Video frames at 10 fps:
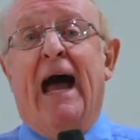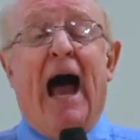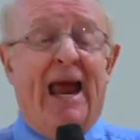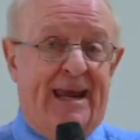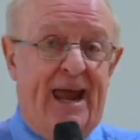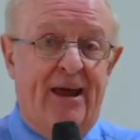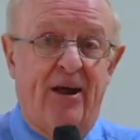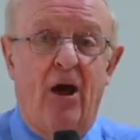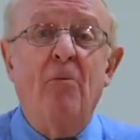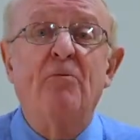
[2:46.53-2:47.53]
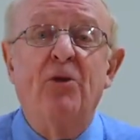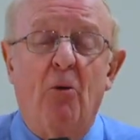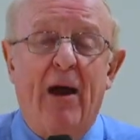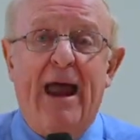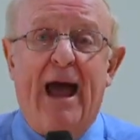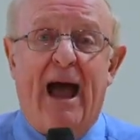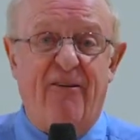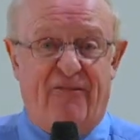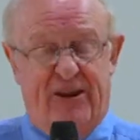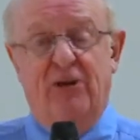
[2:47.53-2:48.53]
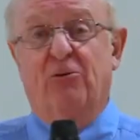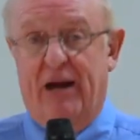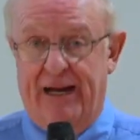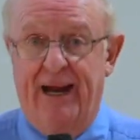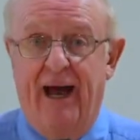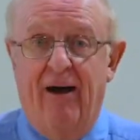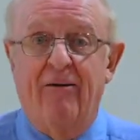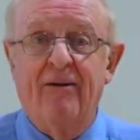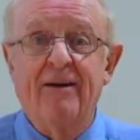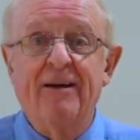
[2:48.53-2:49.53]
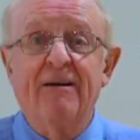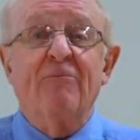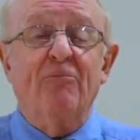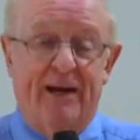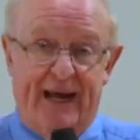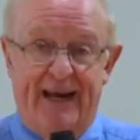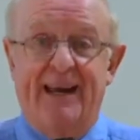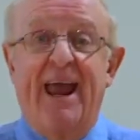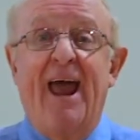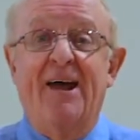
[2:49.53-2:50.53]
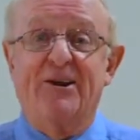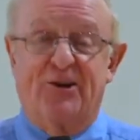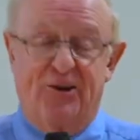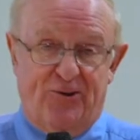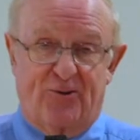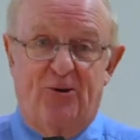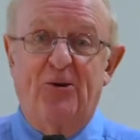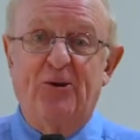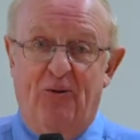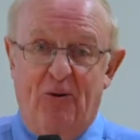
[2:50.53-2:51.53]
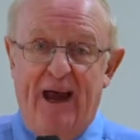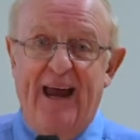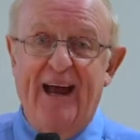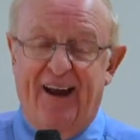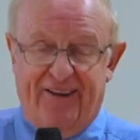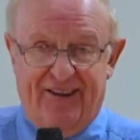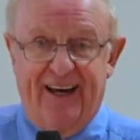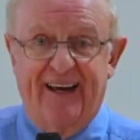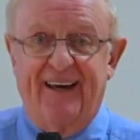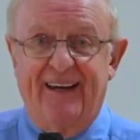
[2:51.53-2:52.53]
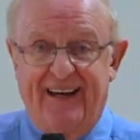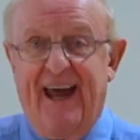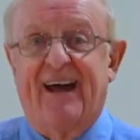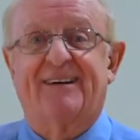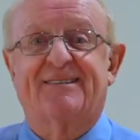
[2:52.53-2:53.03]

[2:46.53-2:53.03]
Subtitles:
I can't help the way I feel right now, but I can control the way I think and act.